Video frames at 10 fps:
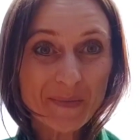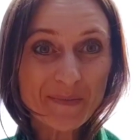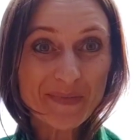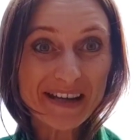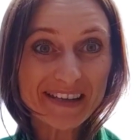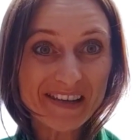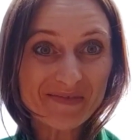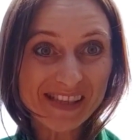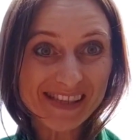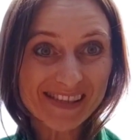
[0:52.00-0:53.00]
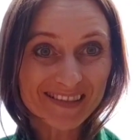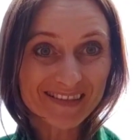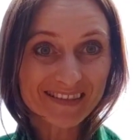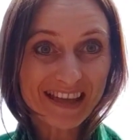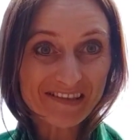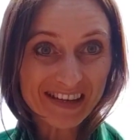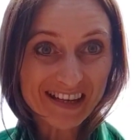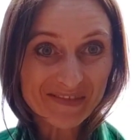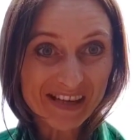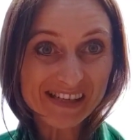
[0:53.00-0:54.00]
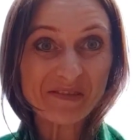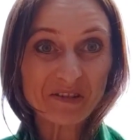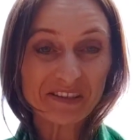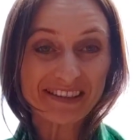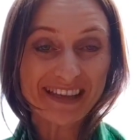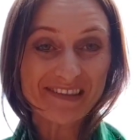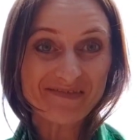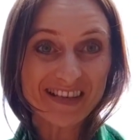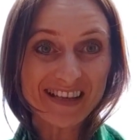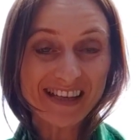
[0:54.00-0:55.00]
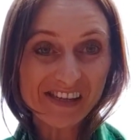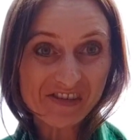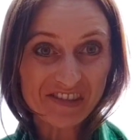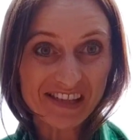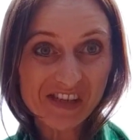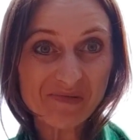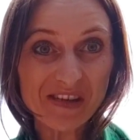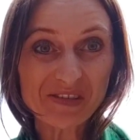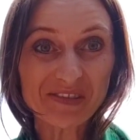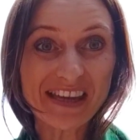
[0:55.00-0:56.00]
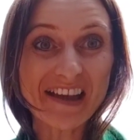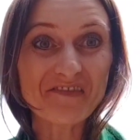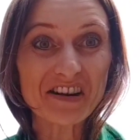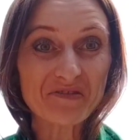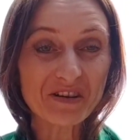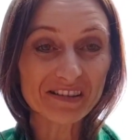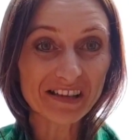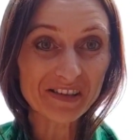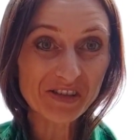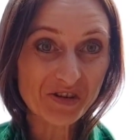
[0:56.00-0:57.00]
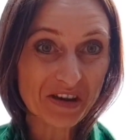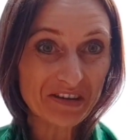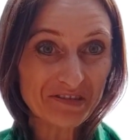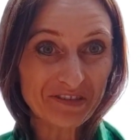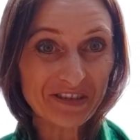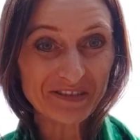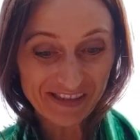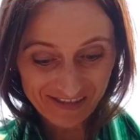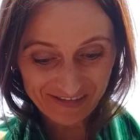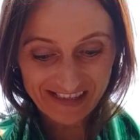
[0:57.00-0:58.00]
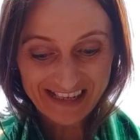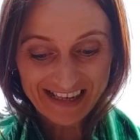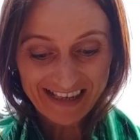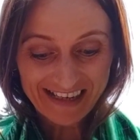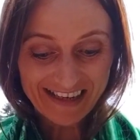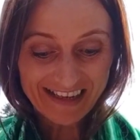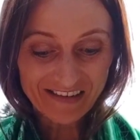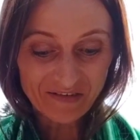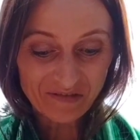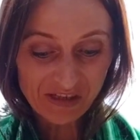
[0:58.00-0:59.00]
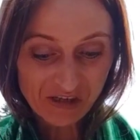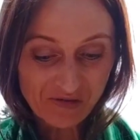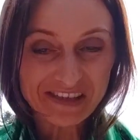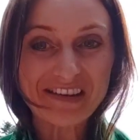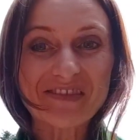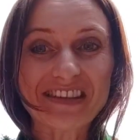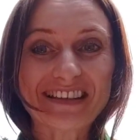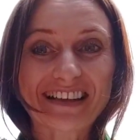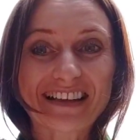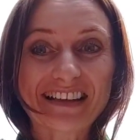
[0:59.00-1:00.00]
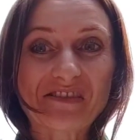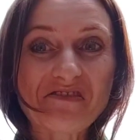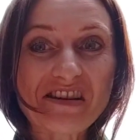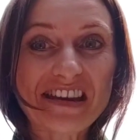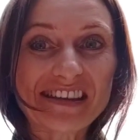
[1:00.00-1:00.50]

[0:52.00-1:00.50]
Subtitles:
My name is Erika, my spiritual name is Lakshmi, and today I have a real treat for you. So with treat I mean a great